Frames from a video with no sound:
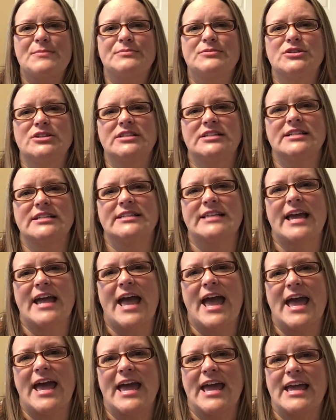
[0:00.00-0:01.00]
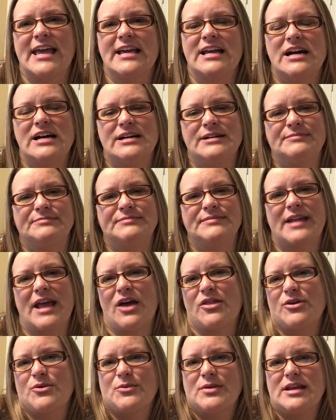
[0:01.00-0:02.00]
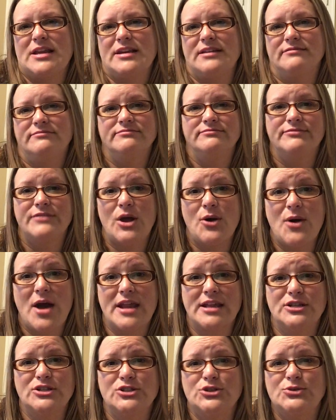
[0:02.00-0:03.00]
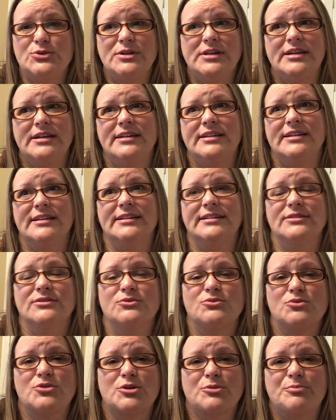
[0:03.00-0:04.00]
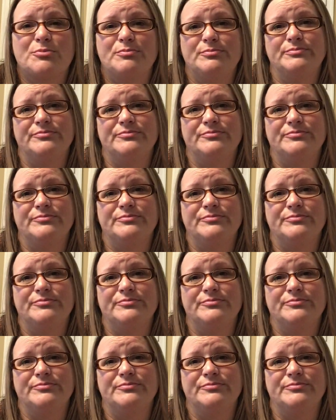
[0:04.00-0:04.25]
just to say hey, now that we know how to do it and we're